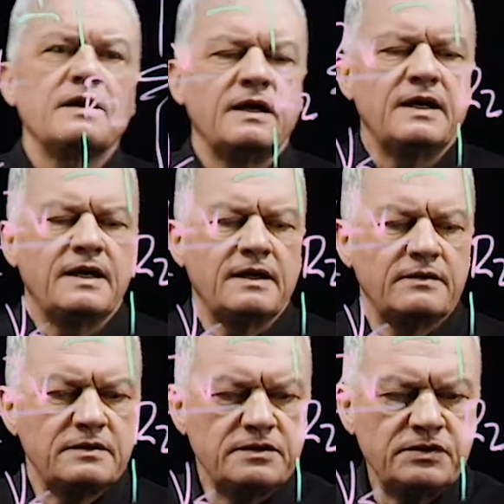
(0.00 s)

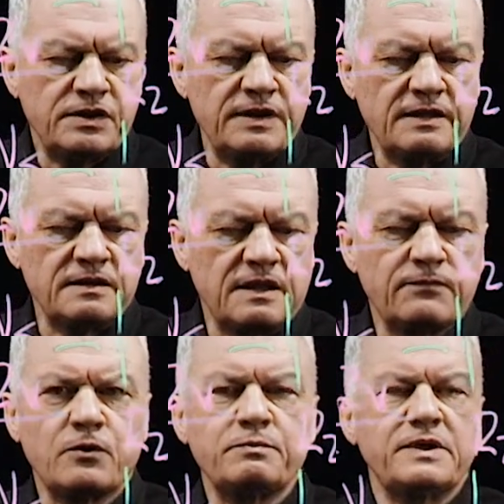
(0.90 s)
And just connecting that
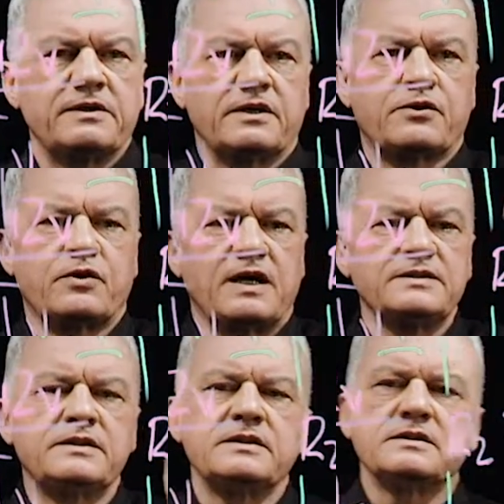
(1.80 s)
voltmeter
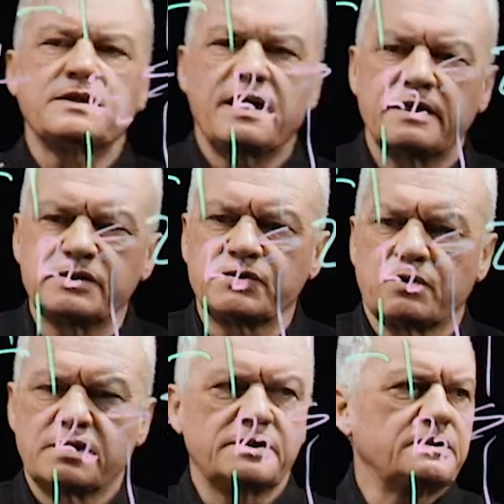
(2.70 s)
across the entire
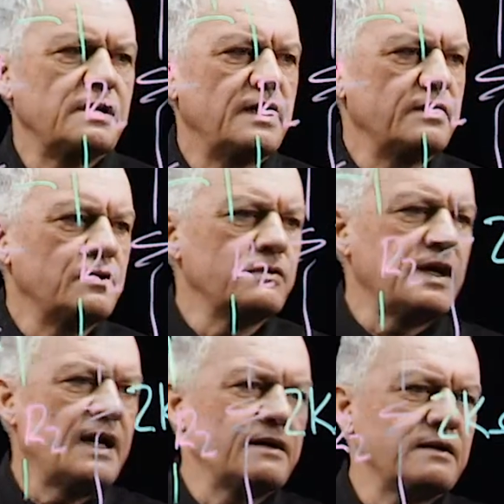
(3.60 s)
source, I know
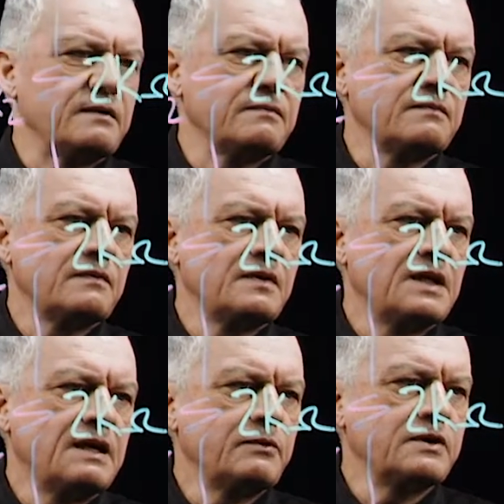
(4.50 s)
that
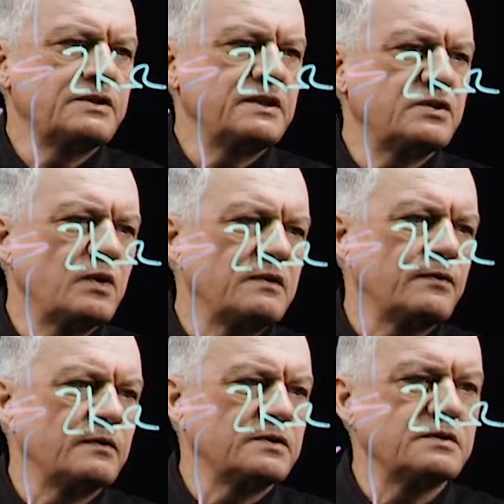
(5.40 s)
I'm going to see 12
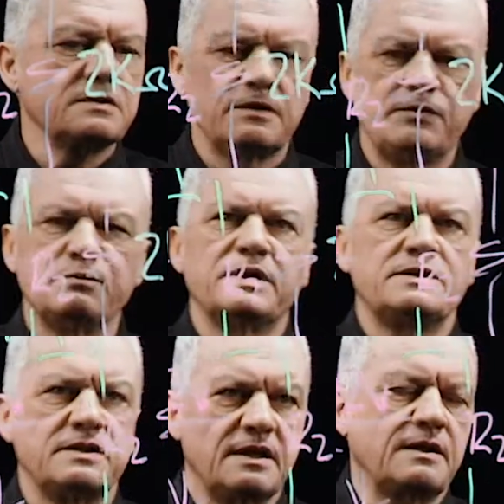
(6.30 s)
volts. If you
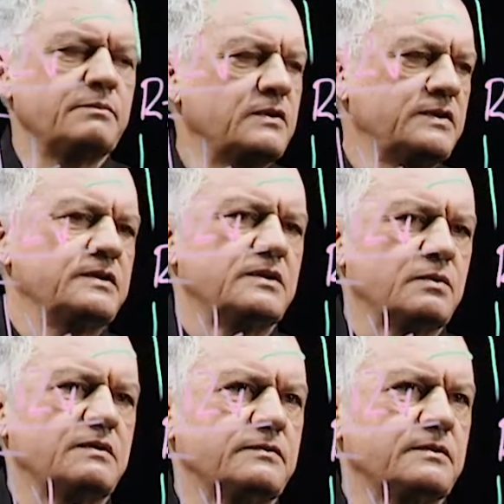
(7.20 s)
measure that, I'm going to see
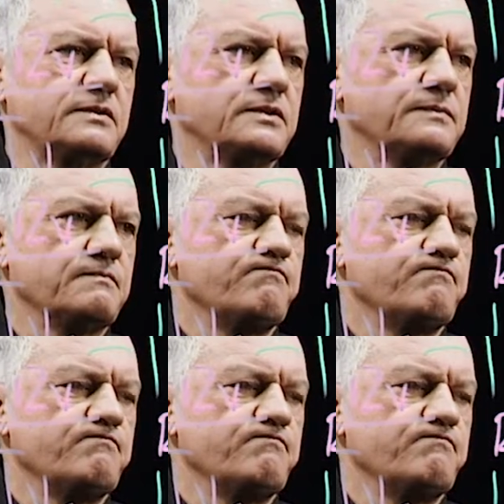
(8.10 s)
12 volts.